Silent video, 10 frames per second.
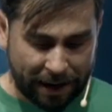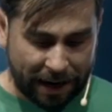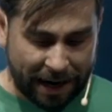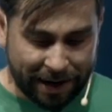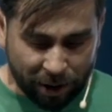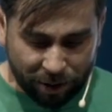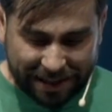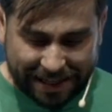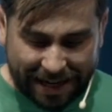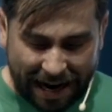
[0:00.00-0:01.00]
And not only
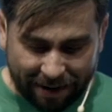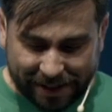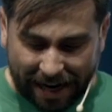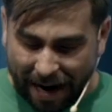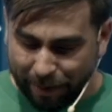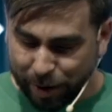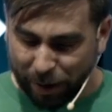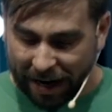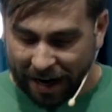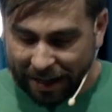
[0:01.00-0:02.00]
did it have tabs,
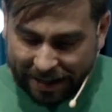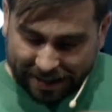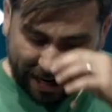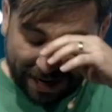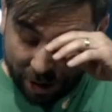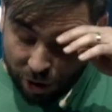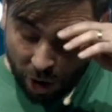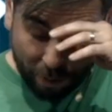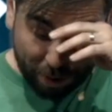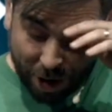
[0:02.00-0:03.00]
but they had a
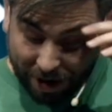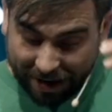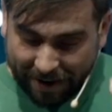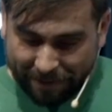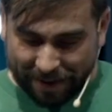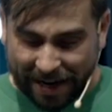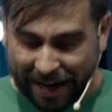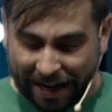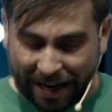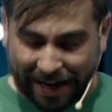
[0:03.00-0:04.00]
notebook, and
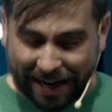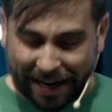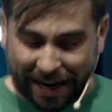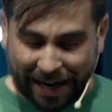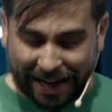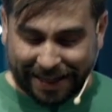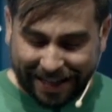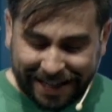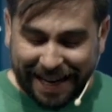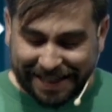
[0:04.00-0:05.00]
I
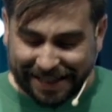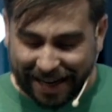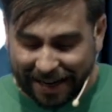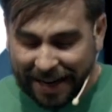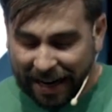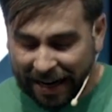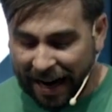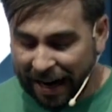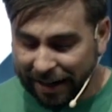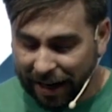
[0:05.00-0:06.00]
think they said it
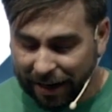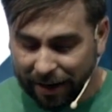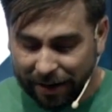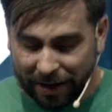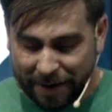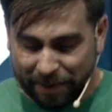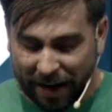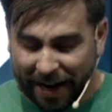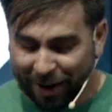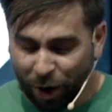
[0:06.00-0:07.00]
had like
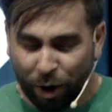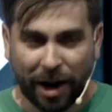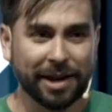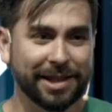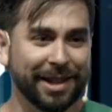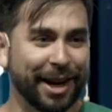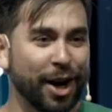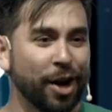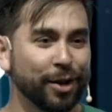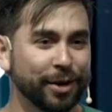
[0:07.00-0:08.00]
they had all kinds of like
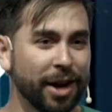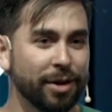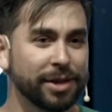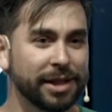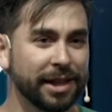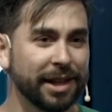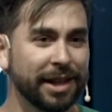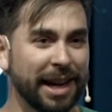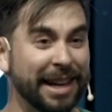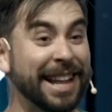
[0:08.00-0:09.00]
colored notes in it,
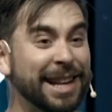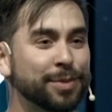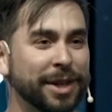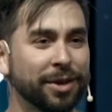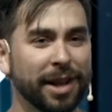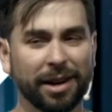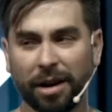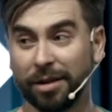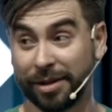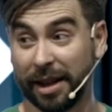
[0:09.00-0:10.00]
and that's when you're like,
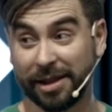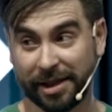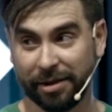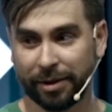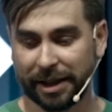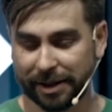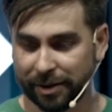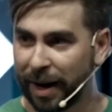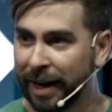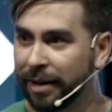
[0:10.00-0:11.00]
oh, they
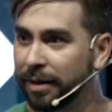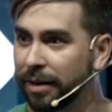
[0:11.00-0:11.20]
serious, right?